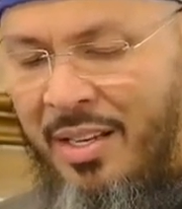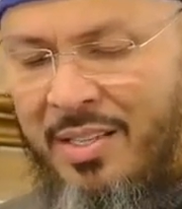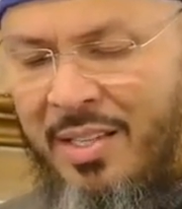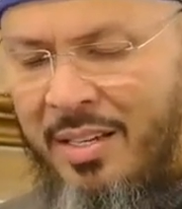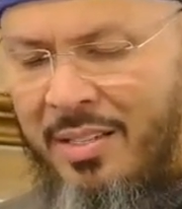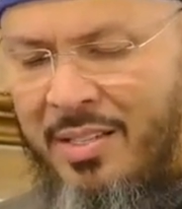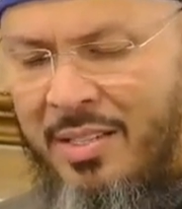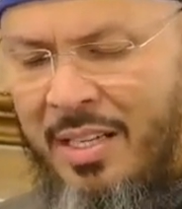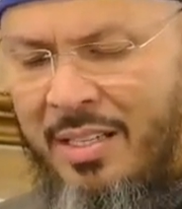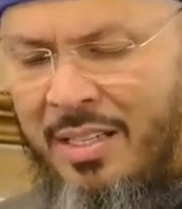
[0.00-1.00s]
he is
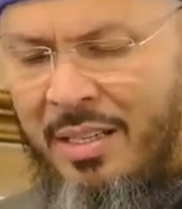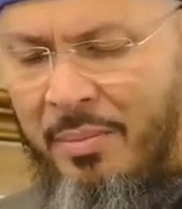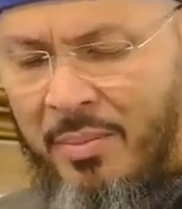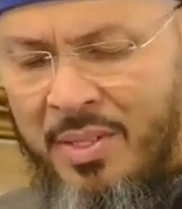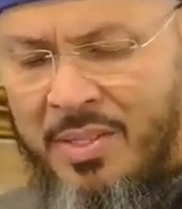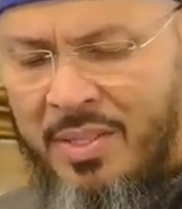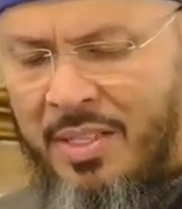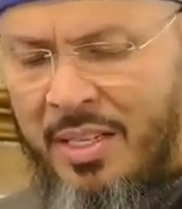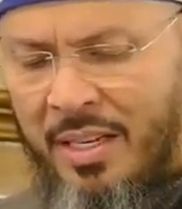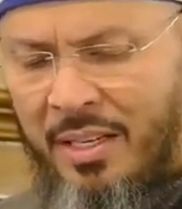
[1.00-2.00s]
understanding the
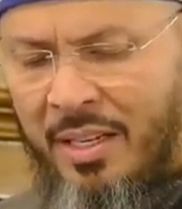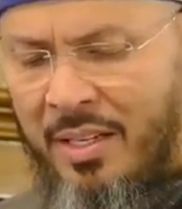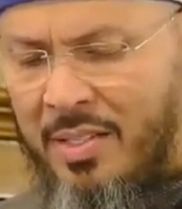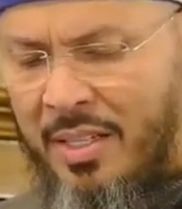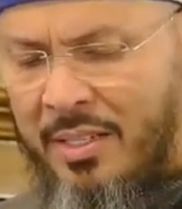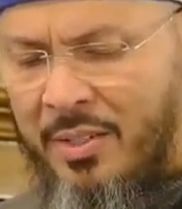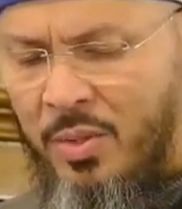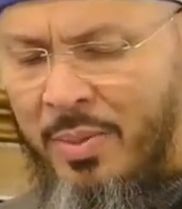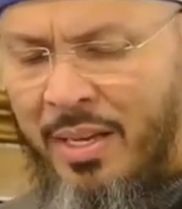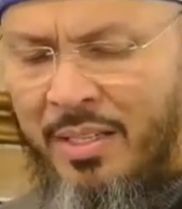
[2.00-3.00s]
mercy that Allah is
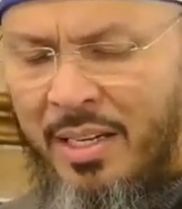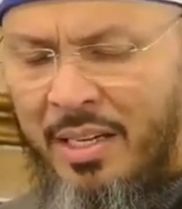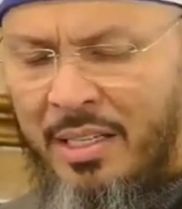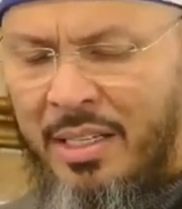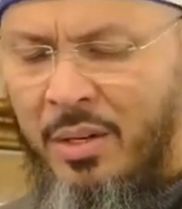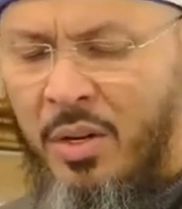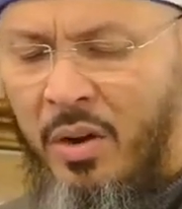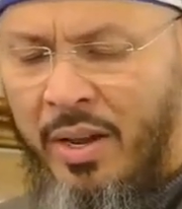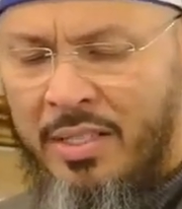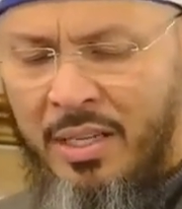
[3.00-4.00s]
sending to mankind and how
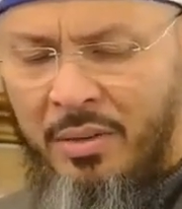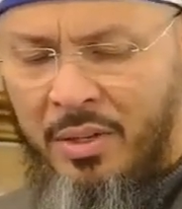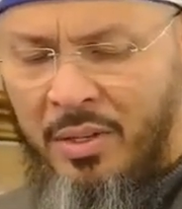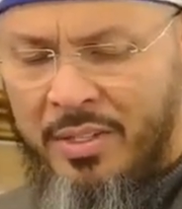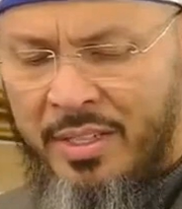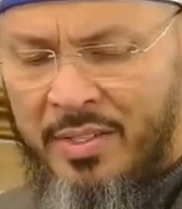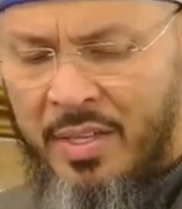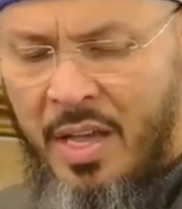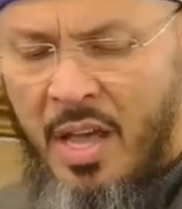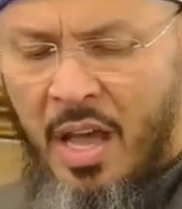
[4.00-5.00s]
great our Lord is.